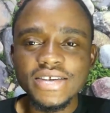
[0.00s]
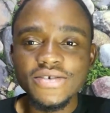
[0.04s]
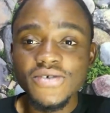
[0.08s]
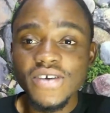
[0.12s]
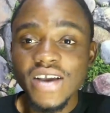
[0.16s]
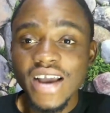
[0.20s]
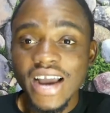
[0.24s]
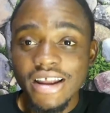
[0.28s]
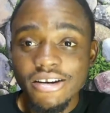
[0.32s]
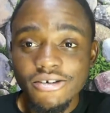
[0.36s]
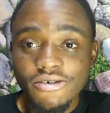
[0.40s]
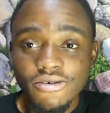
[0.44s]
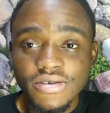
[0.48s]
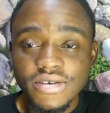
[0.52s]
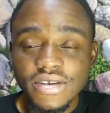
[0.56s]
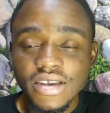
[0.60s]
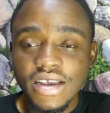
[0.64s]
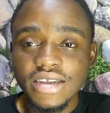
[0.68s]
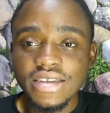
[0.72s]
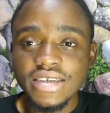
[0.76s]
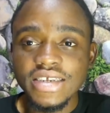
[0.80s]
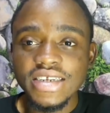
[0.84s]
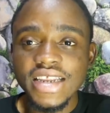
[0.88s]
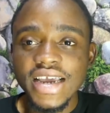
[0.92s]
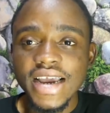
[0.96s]
you cannot
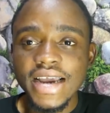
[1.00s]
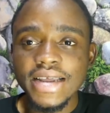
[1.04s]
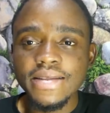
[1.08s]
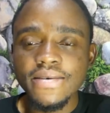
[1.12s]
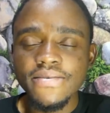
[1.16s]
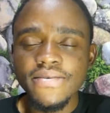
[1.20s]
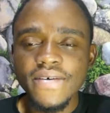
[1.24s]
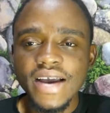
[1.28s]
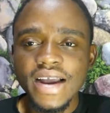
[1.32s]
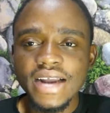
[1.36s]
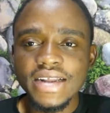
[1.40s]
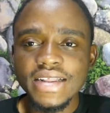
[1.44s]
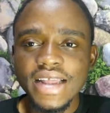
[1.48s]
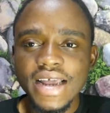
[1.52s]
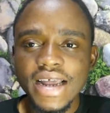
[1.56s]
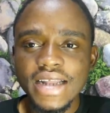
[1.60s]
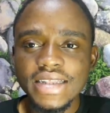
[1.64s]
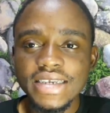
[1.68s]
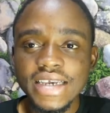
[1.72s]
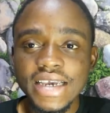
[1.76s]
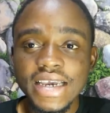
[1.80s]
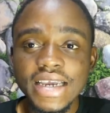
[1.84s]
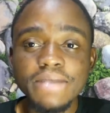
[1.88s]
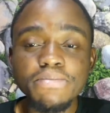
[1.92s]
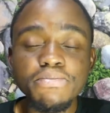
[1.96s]
deny the fact
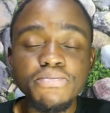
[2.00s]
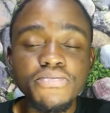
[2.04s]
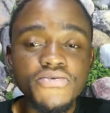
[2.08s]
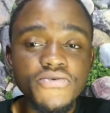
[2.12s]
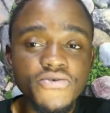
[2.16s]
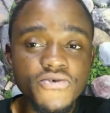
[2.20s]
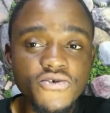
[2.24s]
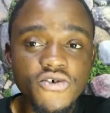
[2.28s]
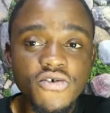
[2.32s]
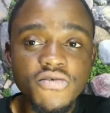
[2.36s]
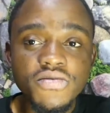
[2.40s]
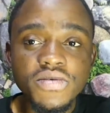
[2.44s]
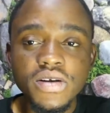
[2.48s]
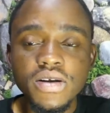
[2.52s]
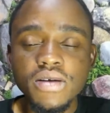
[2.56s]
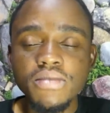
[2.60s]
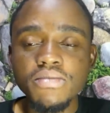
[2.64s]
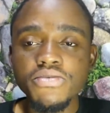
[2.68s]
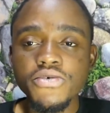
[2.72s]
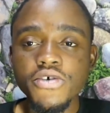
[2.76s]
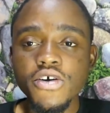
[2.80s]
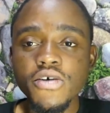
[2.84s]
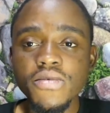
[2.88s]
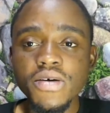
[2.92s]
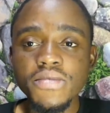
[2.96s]
that it proved
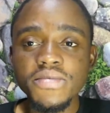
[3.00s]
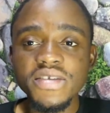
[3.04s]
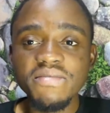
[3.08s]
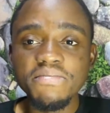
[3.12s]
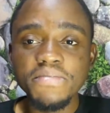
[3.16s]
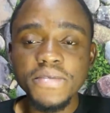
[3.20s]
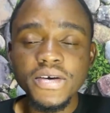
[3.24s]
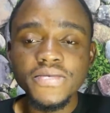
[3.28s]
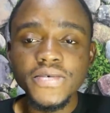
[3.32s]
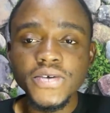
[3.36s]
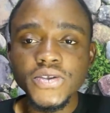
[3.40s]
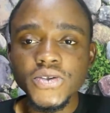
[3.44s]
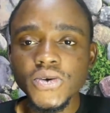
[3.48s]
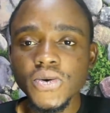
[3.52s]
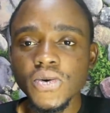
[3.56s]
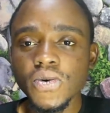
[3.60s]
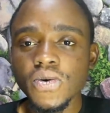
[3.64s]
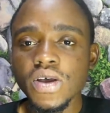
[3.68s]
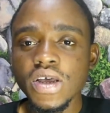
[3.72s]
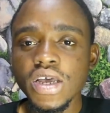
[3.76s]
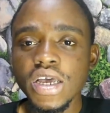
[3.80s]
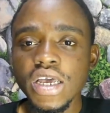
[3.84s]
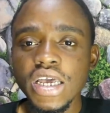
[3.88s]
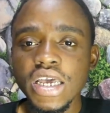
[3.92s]
probably pivotal